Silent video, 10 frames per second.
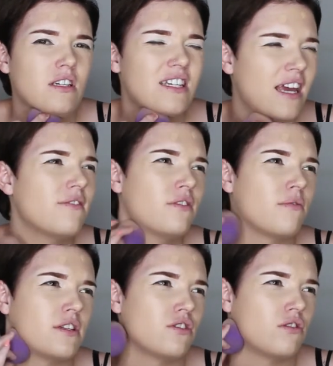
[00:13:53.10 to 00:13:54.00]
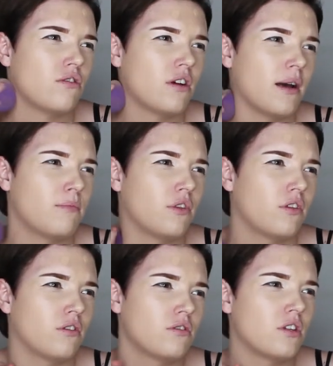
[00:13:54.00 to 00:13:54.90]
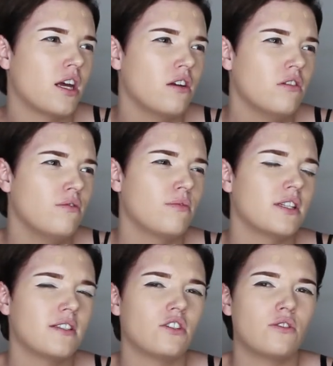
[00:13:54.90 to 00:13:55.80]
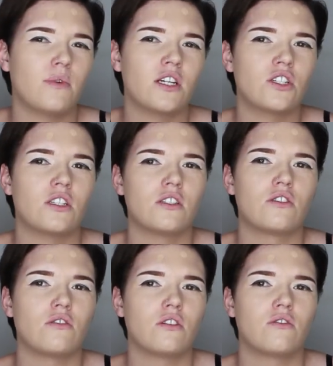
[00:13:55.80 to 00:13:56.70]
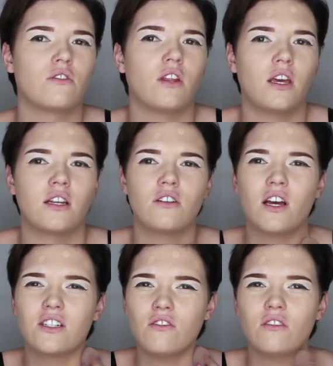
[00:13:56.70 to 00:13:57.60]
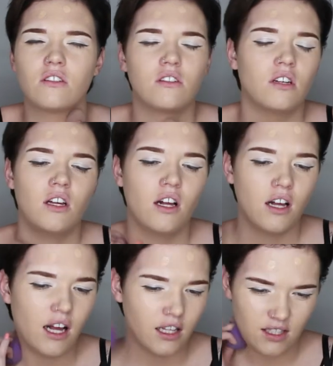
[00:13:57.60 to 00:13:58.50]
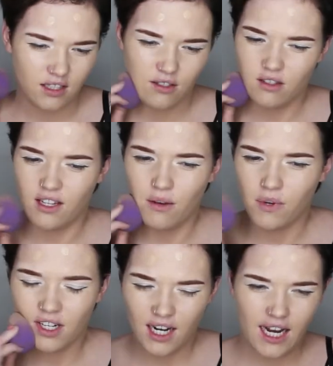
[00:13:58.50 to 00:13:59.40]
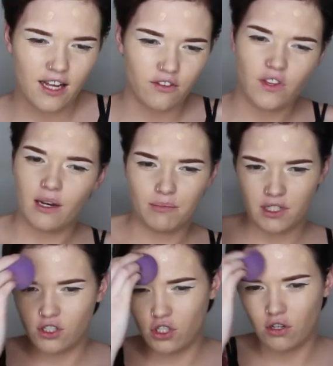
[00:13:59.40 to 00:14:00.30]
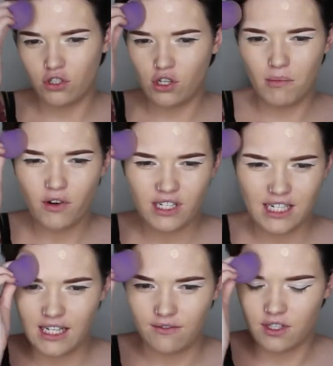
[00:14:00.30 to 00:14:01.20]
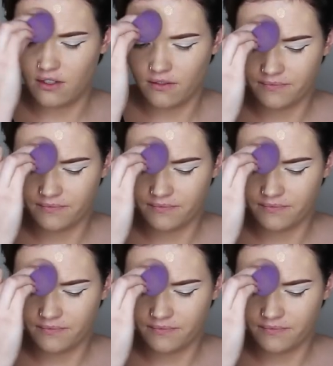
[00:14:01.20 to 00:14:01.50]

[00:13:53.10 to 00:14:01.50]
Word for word: David wants to hook up with her. So I don't know what situation is going on there. I, do, I don't, it, they weren't clear on that. But so, so Morris leaves.